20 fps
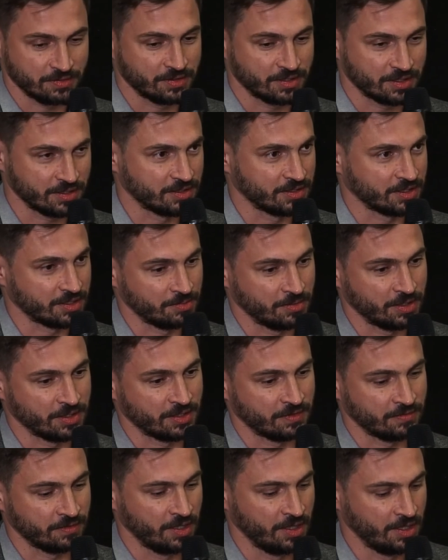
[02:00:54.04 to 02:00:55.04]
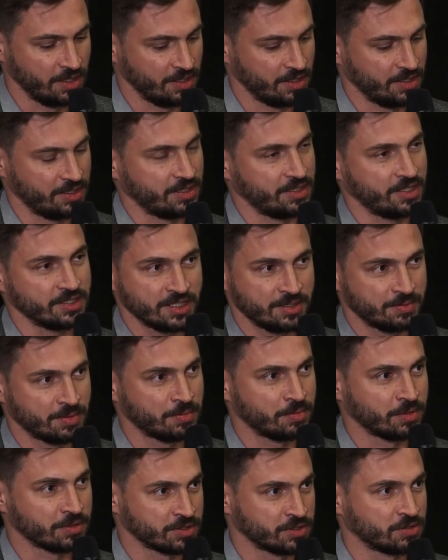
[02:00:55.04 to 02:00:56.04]
and some constructions
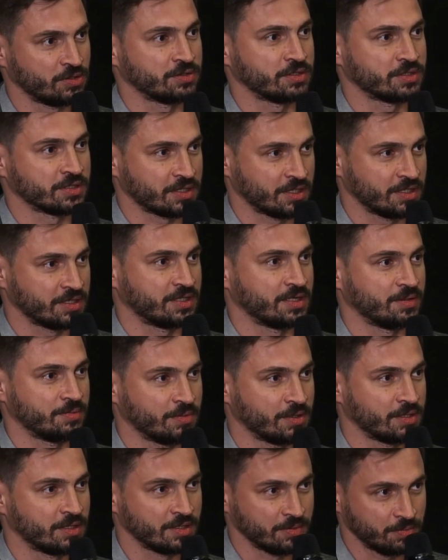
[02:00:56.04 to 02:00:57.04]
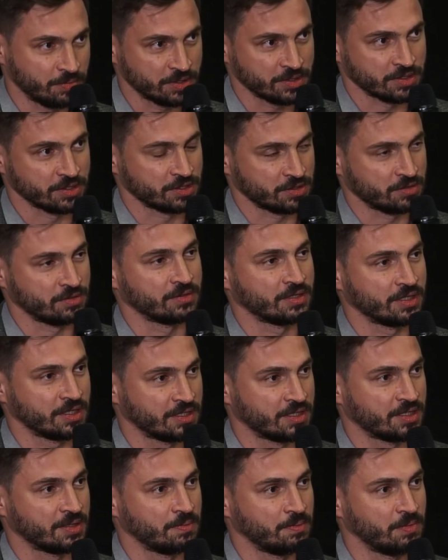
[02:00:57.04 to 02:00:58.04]
are allowed in a particular area, and
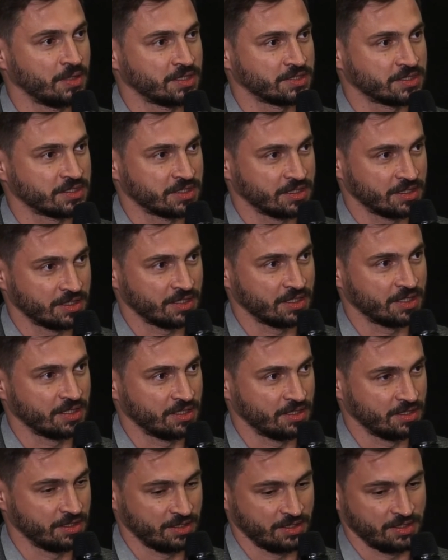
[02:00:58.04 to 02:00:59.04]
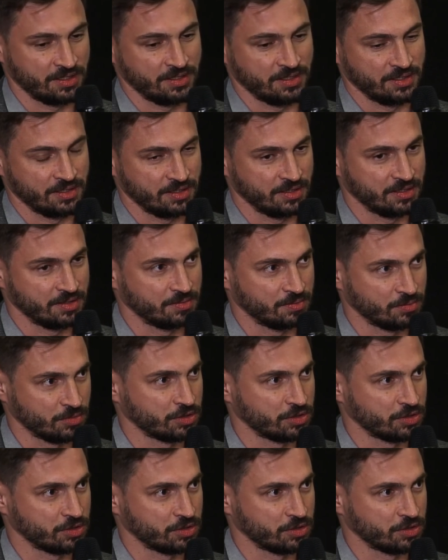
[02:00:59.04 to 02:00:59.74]
uh, some are not.